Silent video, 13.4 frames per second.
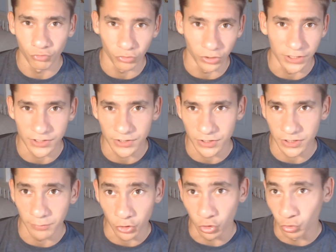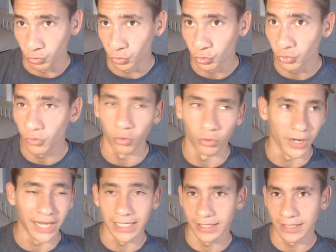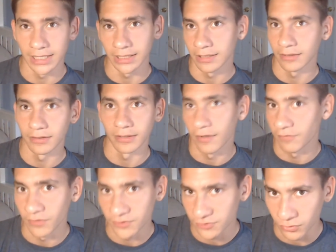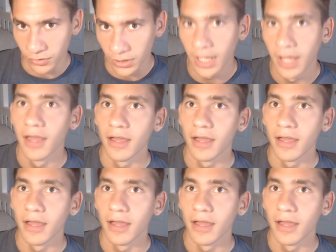relationship guru or anything of the sort.